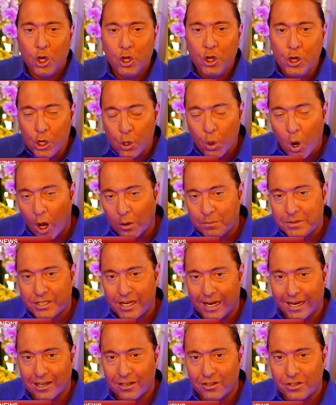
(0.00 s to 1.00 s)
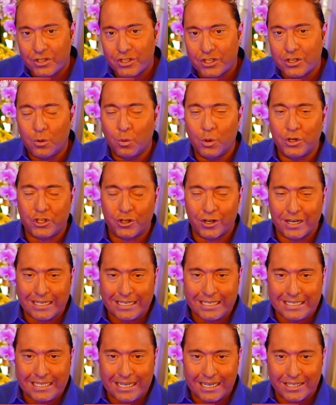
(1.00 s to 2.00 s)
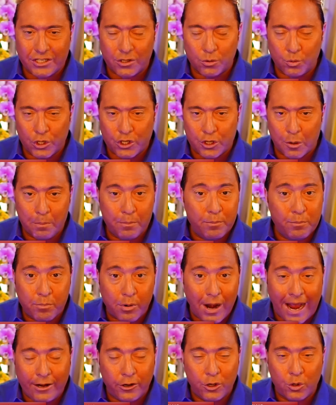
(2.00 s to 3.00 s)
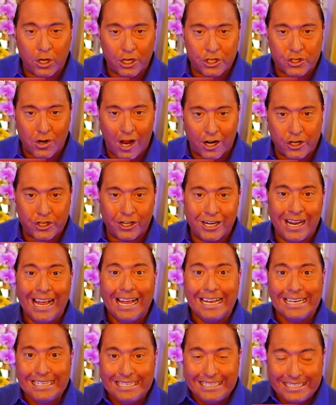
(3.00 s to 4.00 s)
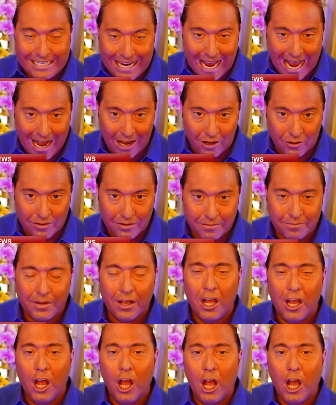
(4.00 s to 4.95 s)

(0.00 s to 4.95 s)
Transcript: New home sales, which are exist, which are brand new construction, down.